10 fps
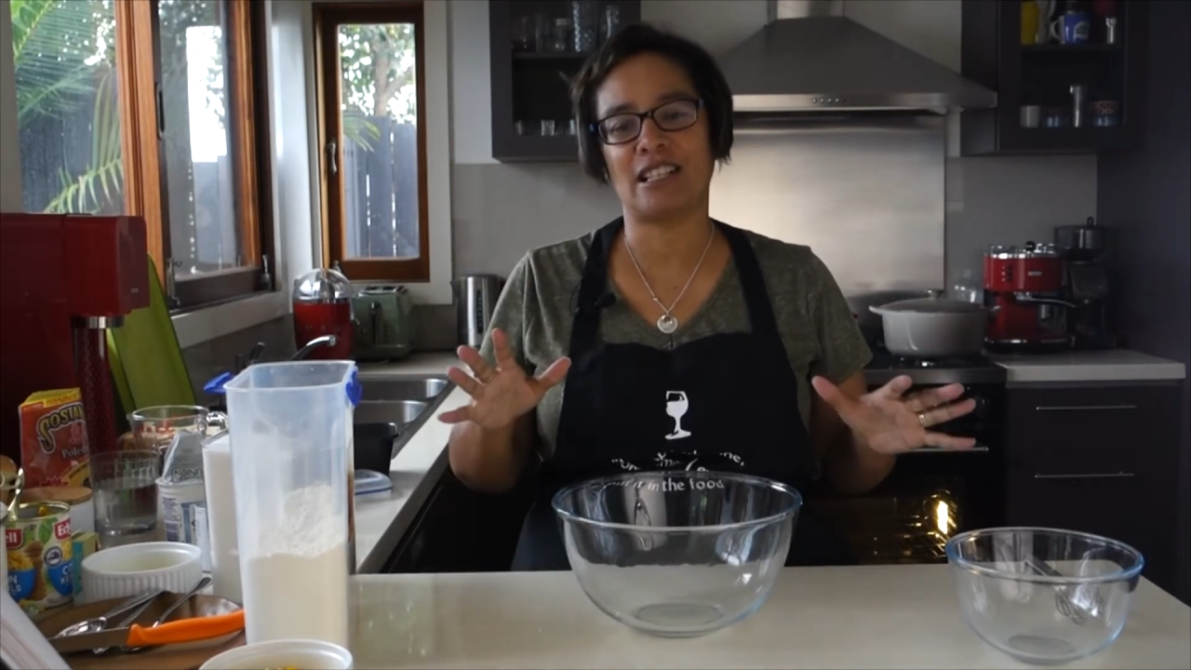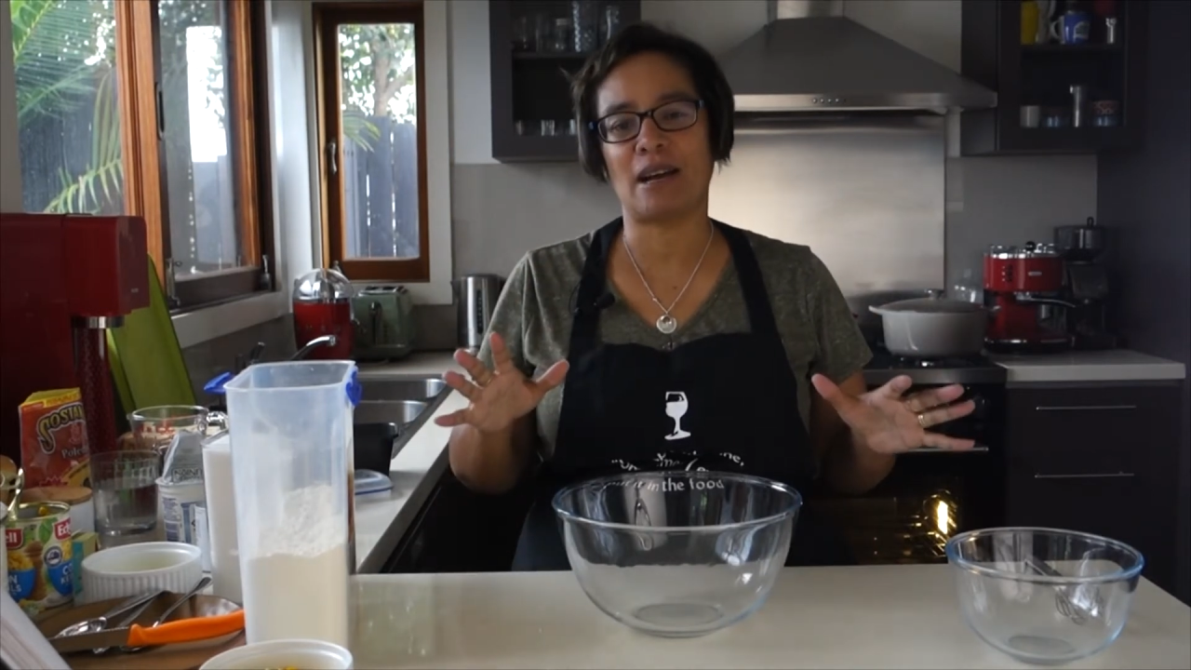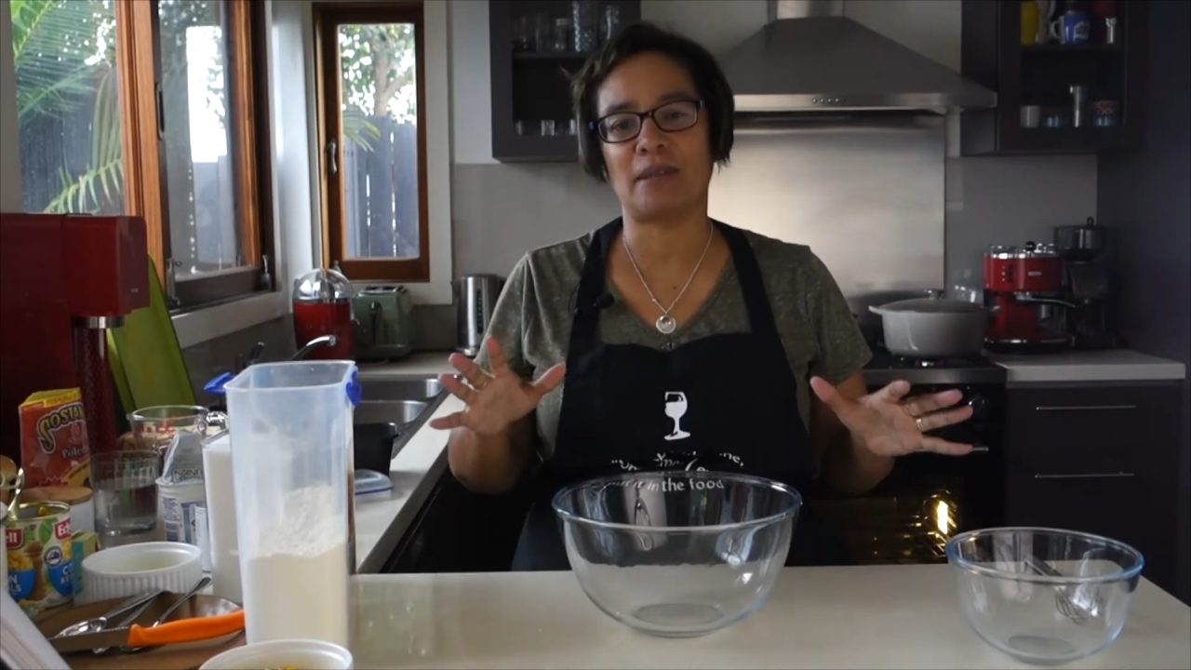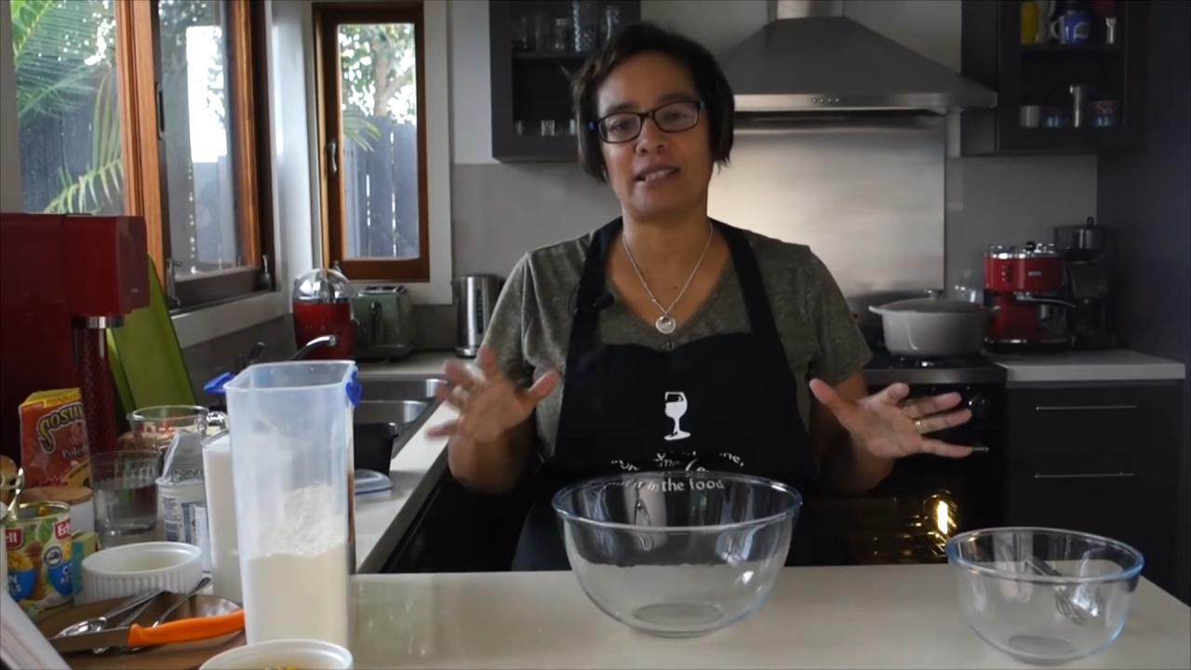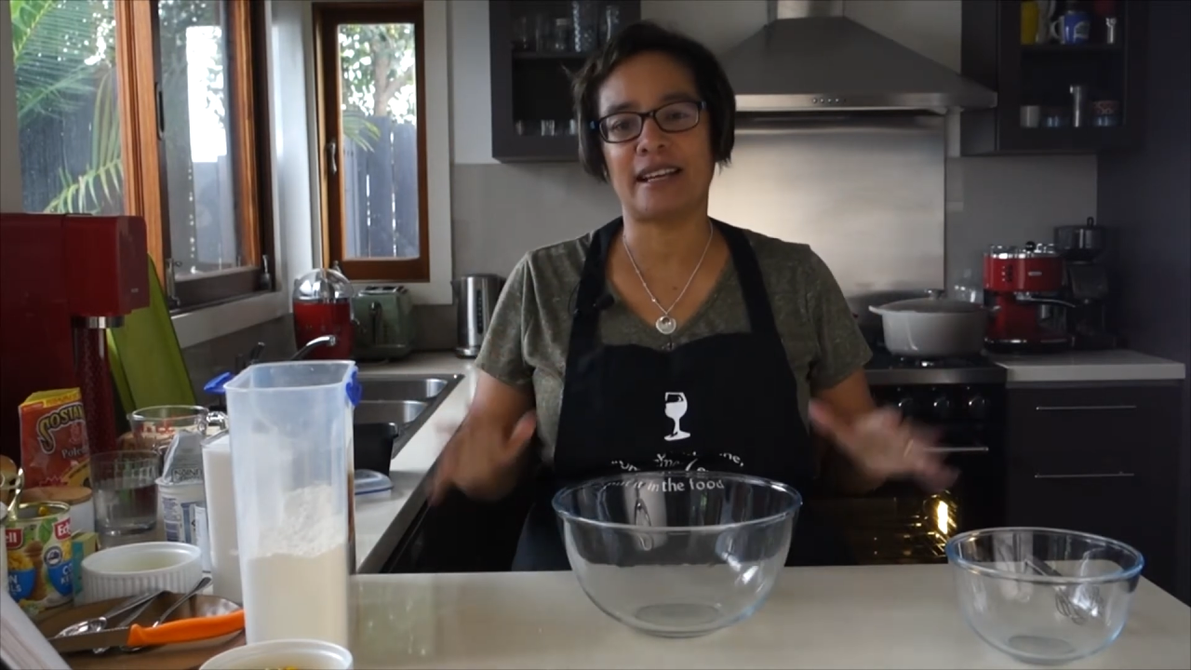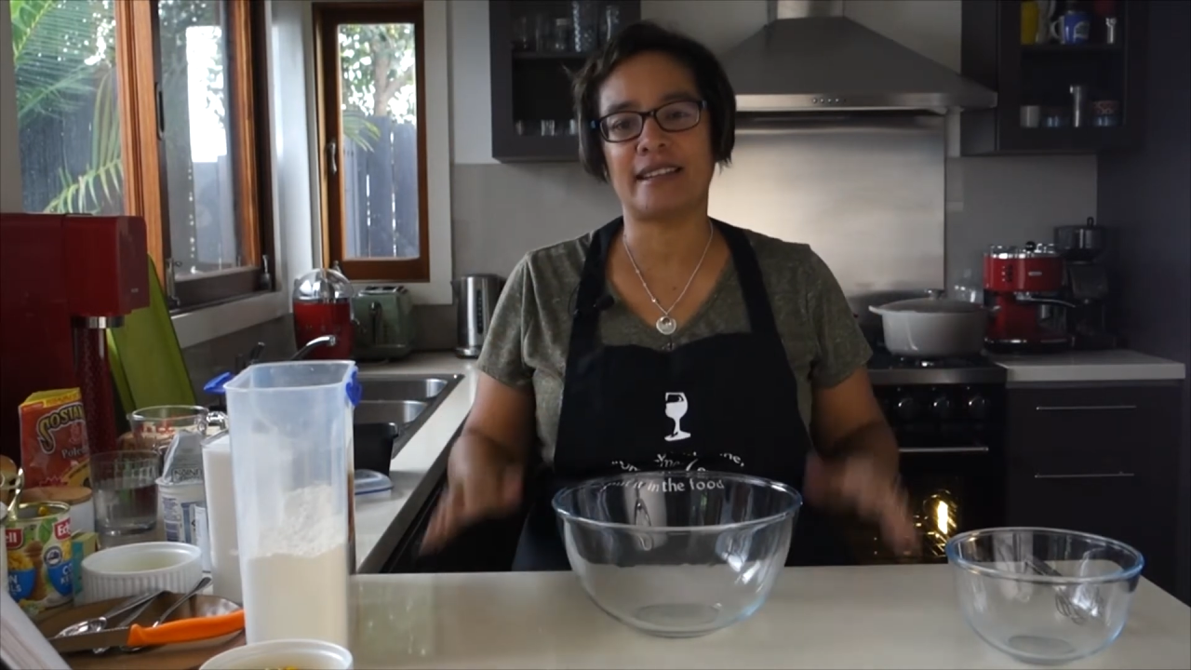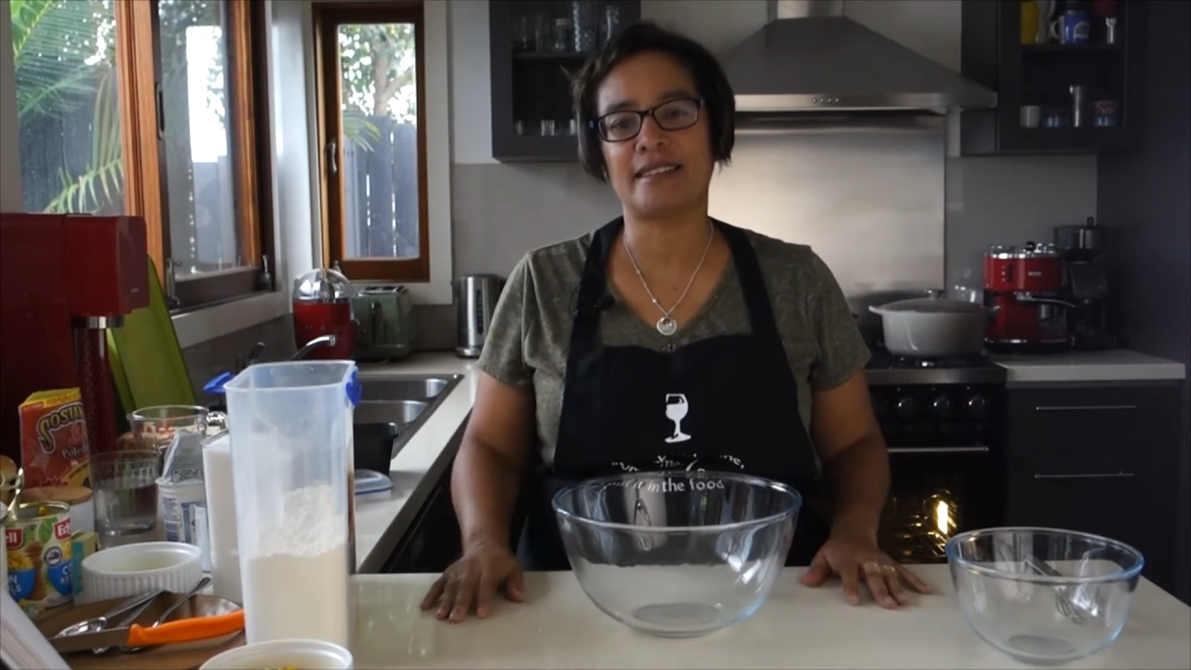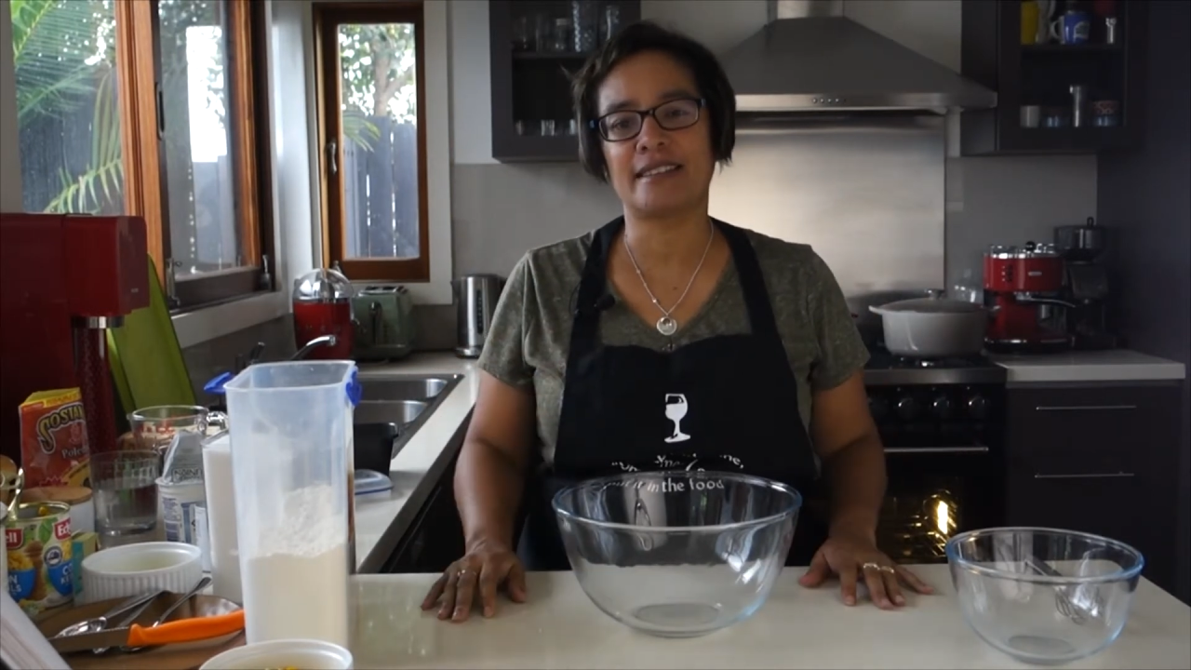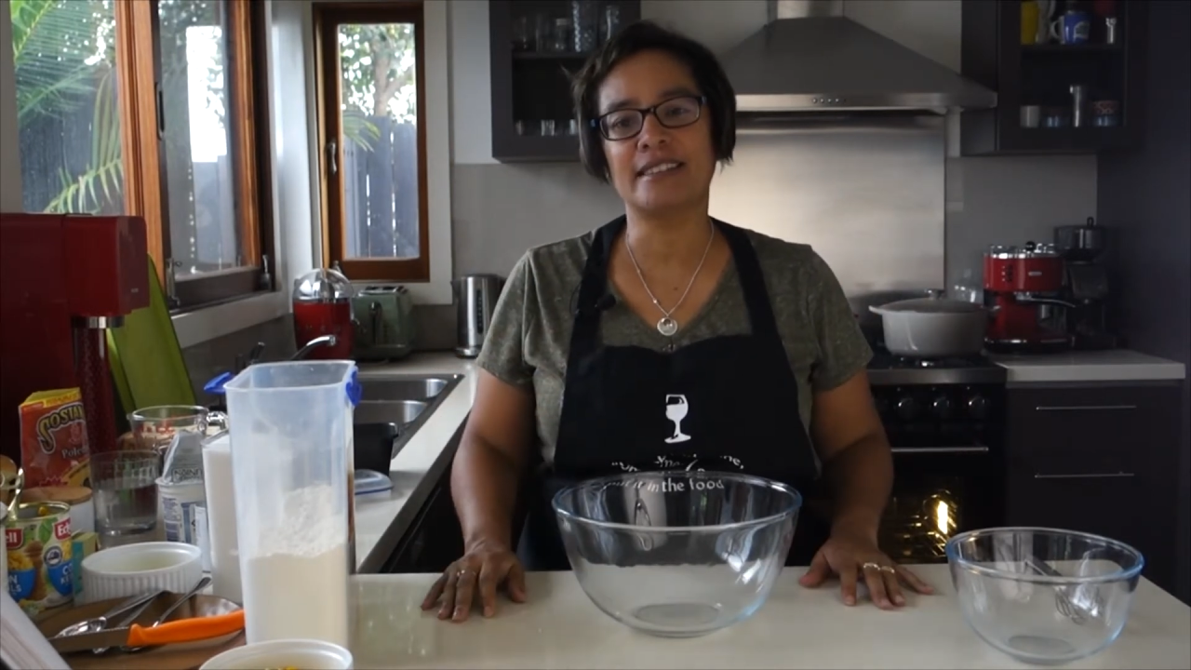taste it,